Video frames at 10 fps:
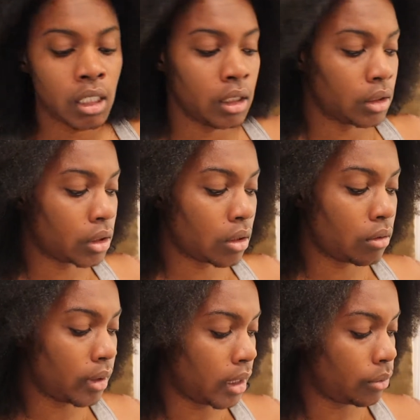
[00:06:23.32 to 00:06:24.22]

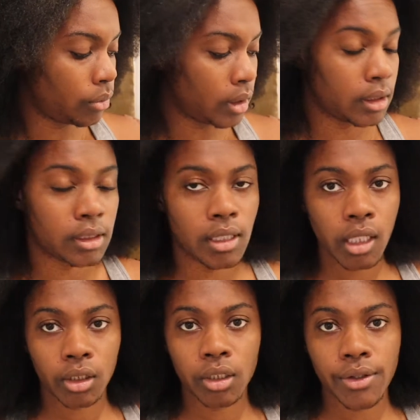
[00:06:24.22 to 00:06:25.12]
So it was
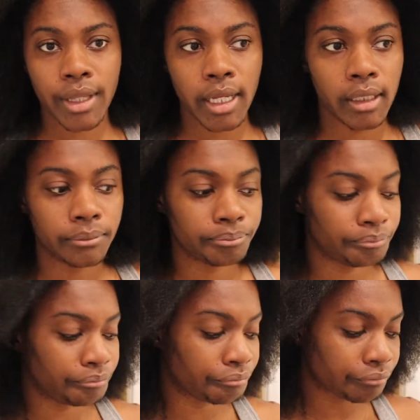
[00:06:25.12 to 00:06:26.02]
thicker than
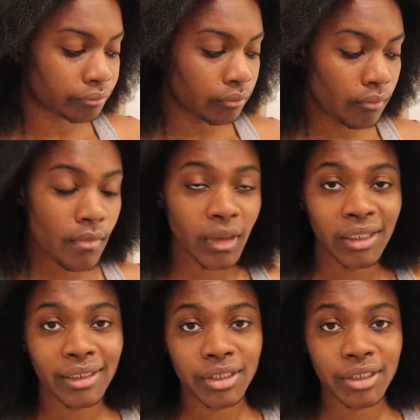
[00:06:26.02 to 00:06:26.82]
the